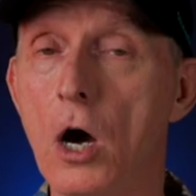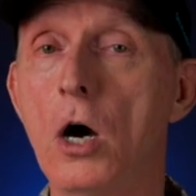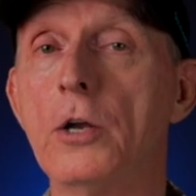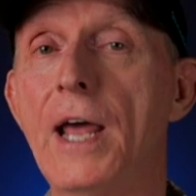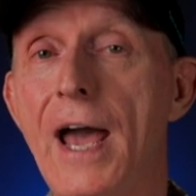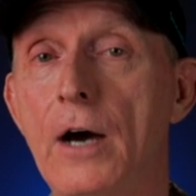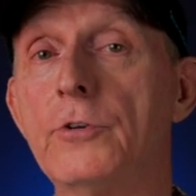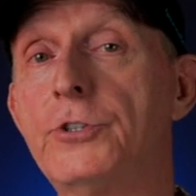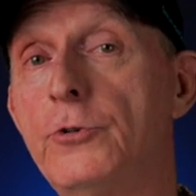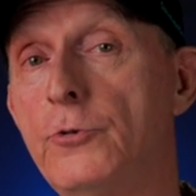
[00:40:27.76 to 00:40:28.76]
on how
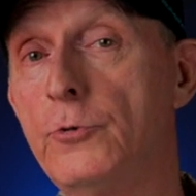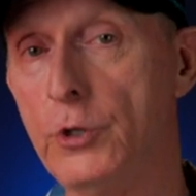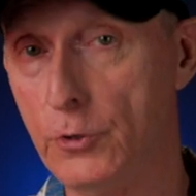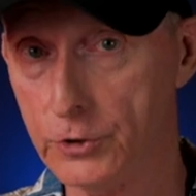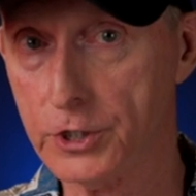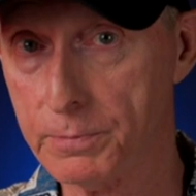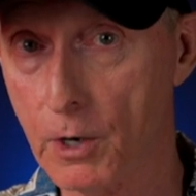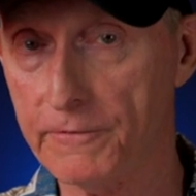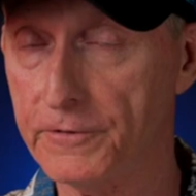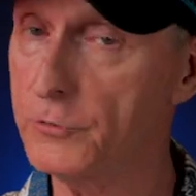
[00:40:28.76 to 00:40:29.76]
to use a
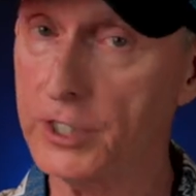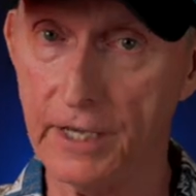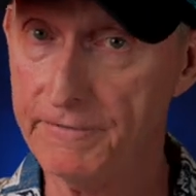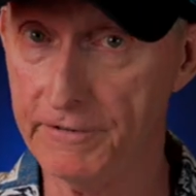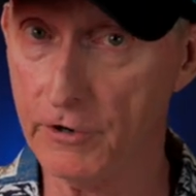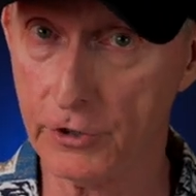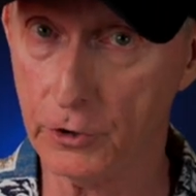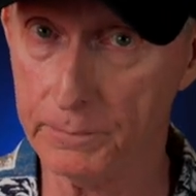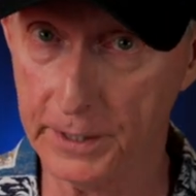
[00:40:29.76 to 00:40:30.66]
smartphone to get very good